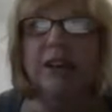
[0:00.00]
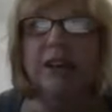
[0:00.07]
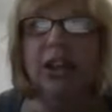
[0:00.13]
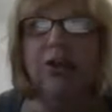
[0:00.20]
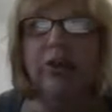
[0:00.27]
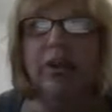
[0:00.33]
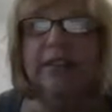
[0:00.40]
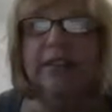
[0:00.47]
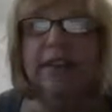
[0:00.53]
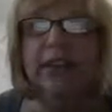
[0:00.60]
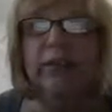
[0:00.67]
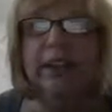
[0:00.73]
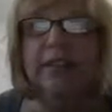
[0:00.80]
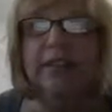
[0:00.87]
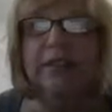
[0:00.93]

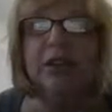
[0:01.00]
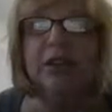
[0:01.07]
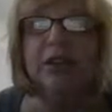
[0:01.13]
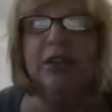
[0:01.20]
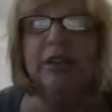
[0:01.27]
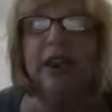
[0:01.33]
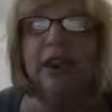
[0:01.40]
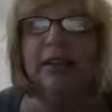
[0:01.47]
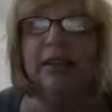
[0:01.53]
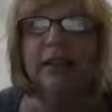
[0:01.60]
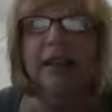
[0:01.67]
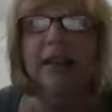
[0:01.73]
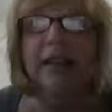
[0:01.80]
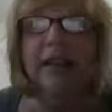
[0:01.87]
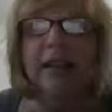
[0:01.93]
decreasing readmission
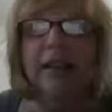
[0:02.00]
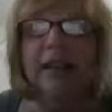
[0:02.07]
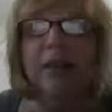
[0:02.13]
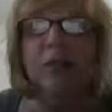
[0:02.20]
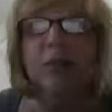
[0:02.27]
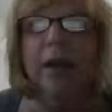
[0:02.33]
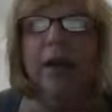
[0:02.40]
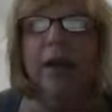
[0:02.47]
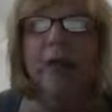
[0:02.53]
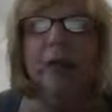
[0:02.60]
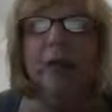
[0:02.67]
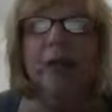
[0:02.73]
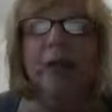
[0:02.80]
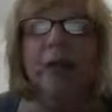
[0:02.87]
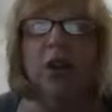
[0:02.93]
rates, as well as
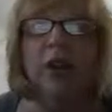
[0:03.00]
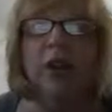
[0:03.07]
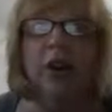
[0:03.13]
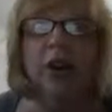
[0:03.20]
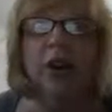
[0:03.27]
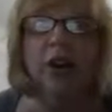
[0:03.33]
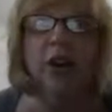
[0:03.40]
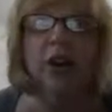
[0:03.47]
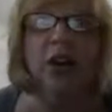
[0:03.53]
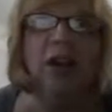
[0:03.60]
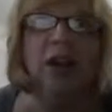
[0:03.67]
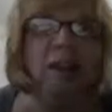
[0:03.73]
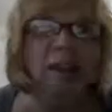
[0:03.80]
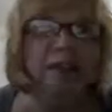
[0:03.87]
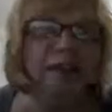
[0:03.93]
overall healthcare
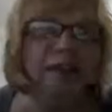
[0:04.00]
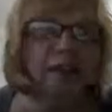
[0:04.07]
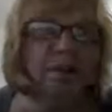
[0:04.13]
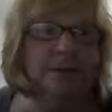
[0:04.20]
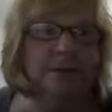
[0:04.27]
costs.